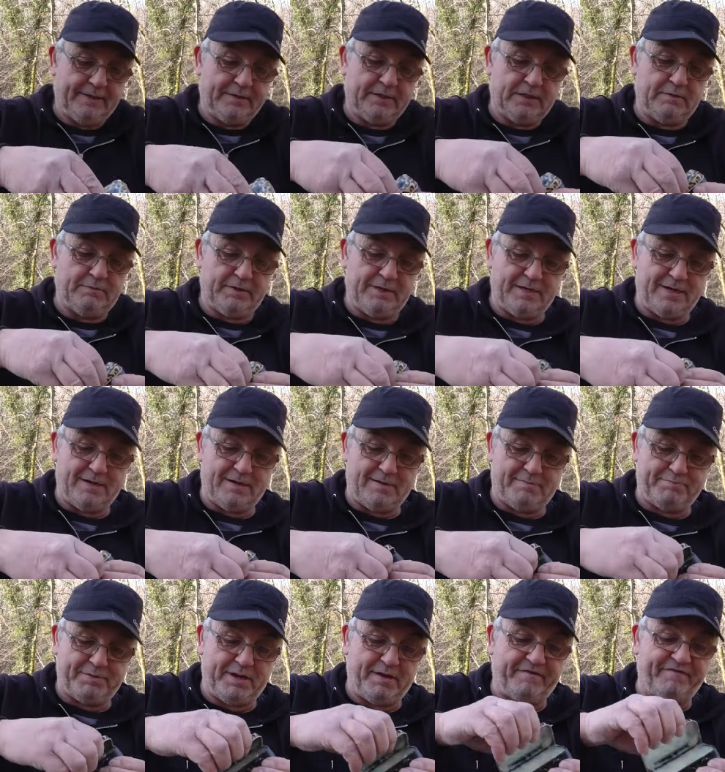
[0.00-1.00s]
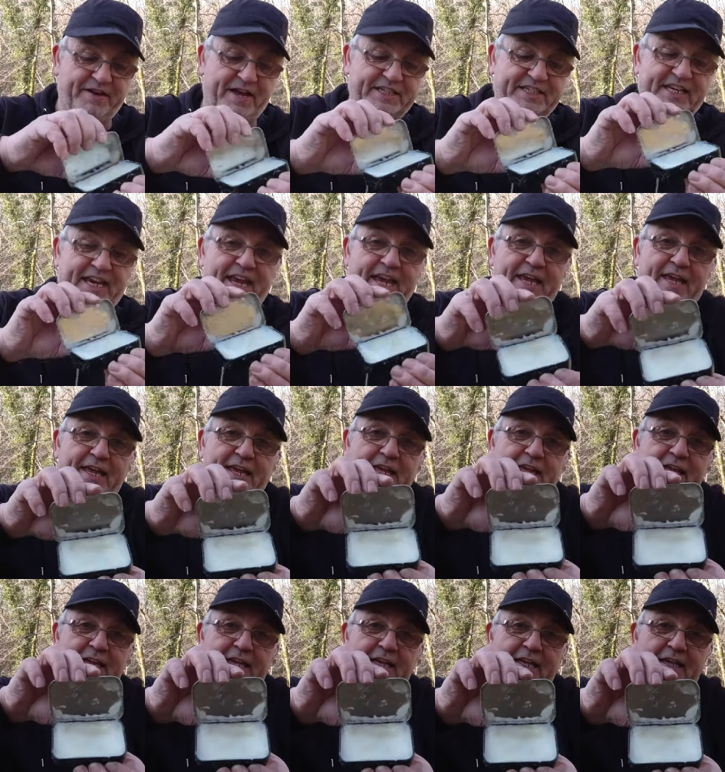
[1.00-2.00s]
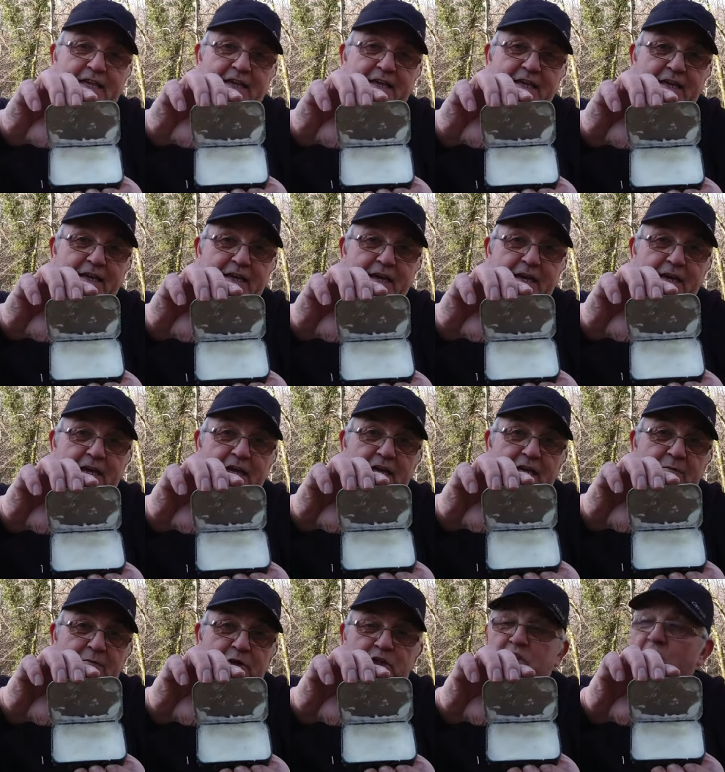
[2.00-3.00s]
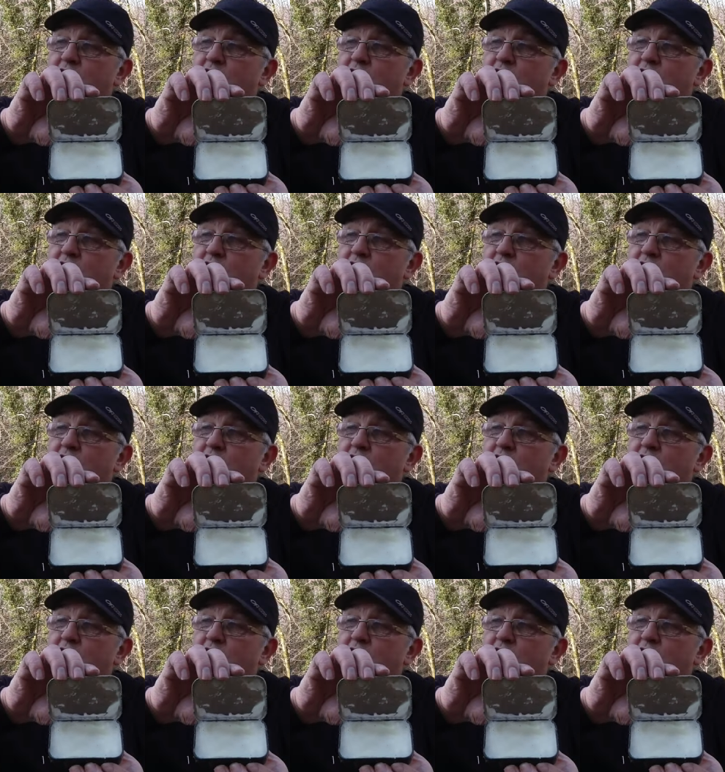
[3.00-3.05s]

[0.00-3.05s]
There we are, a bit of vazzy. We're